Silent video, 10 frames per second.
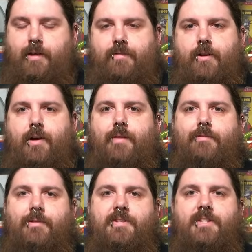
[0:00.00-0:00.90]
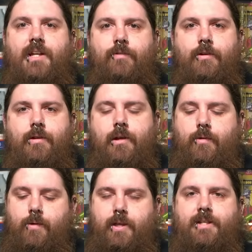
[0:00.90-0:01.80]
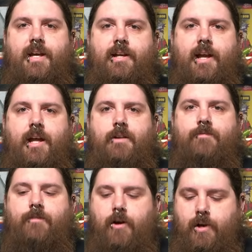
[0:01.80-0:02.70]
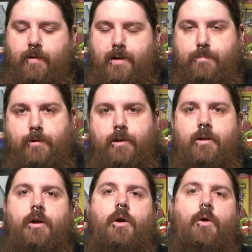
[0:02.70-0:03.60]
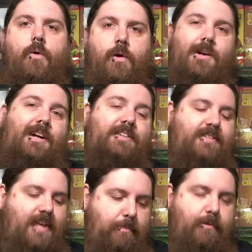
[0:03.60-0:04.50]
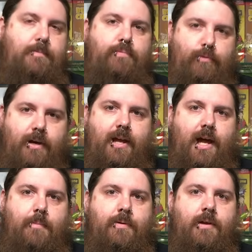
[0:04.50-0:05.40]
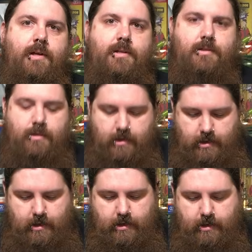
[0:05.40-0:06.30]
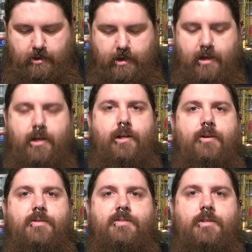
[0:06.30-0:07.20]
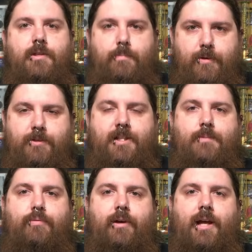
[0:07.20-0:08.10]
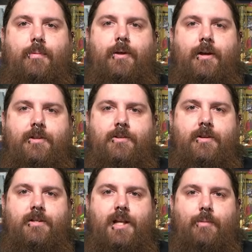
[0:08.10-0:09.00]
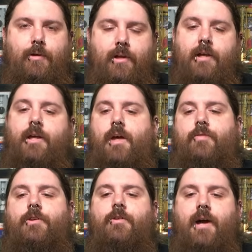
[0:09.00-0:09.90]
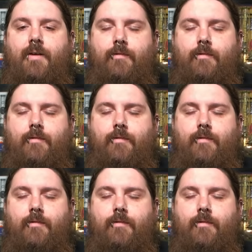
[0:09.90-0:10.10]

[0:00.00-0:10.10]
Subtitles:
if you don't have a receiver with a dedicated phono input or a separate preamp, you're going to use the built-in preamp here on the turntable. If you do have